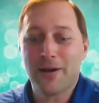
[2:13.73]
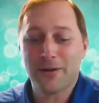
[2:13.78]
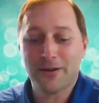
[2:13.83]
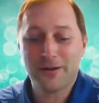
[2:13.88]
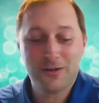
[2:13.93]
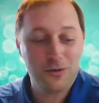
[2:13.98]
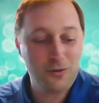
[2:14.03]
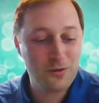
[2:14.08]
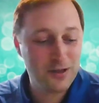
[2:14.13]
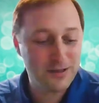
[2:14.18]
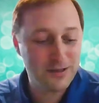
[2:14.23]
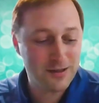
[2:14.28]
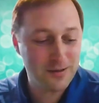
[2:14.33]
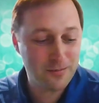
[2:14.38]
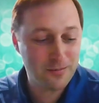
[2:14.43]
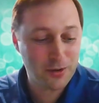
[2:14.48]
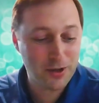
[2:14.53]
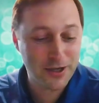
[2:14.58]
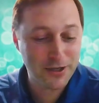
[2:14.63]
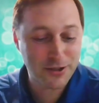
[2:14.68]
I do get
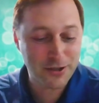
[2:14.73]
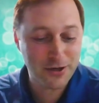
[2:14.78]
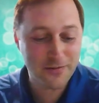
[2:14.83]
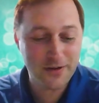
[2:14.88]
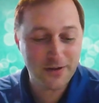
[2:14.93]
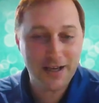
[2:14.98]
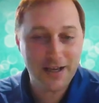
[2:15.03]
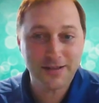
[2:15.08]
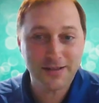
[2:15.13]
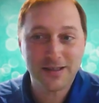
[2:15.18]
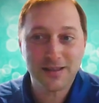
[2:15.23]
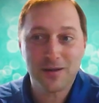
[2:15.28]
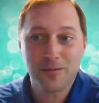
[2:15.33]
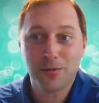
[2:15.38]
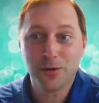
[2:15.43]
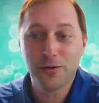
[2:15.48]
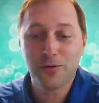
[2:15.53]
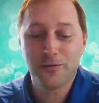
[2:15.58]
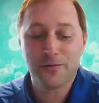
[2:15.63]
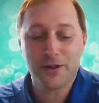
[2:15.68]
the pleasure of announcing
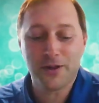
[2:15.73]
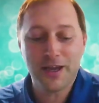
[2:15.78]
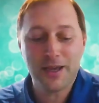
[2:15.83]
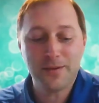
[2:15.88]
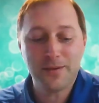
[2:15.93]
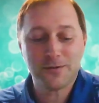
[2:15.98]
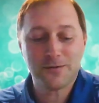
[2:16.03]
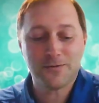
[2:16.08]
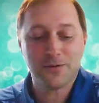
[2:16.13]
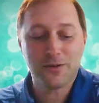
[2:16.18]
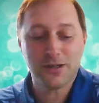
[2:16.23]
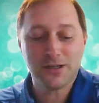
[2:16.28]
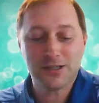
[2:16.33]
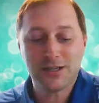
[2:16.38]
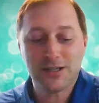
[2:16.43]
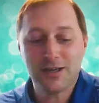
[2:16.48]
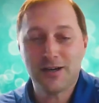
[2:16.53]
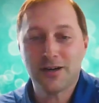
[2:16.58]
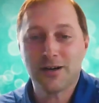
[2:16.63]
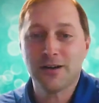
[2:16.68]
the Blue Flames for
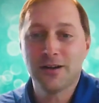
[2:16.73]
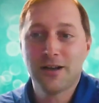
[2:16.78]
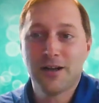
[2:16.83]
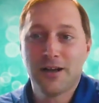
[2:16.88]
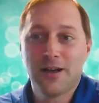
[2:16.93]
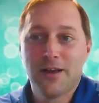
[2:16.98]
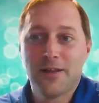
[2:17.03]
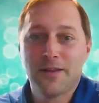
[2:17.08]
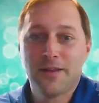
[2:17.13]
this year.